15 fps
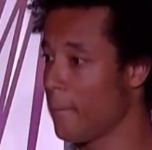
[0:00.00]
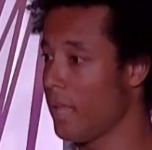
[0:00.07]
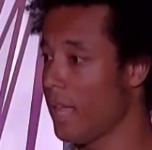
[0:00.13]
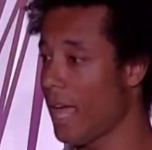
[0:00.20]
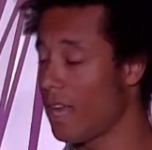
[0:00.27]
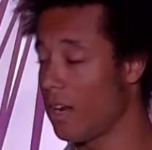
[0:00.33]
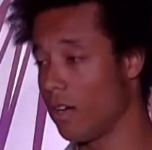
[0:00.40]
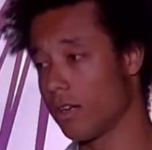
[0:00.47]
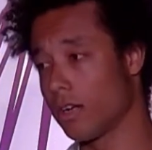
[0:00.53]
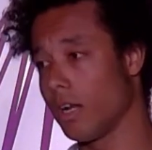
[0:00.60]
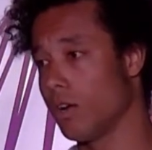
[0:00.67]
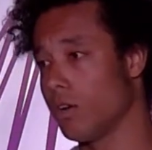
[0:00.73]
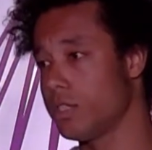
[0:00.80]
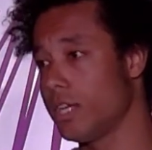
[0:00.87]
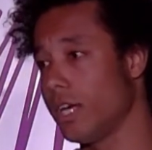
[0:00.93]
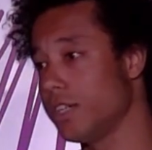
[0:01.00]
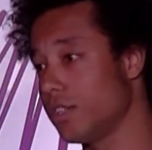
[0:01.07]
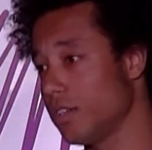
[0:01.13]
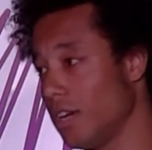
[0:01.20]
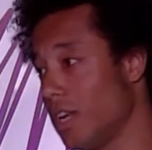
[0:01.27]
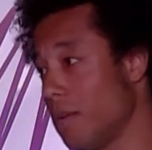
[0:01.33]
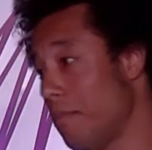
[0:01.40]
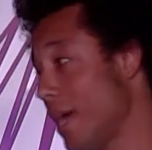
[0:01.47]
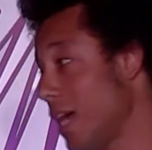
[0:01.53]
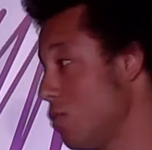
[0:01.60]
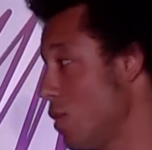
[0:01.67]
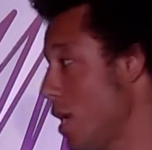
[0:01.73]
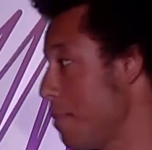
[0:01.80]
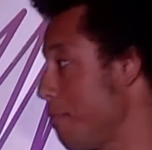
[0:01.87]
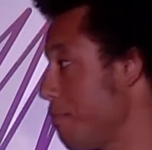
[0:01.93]
and undercollateralization got a bad
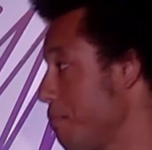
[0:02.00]
rep.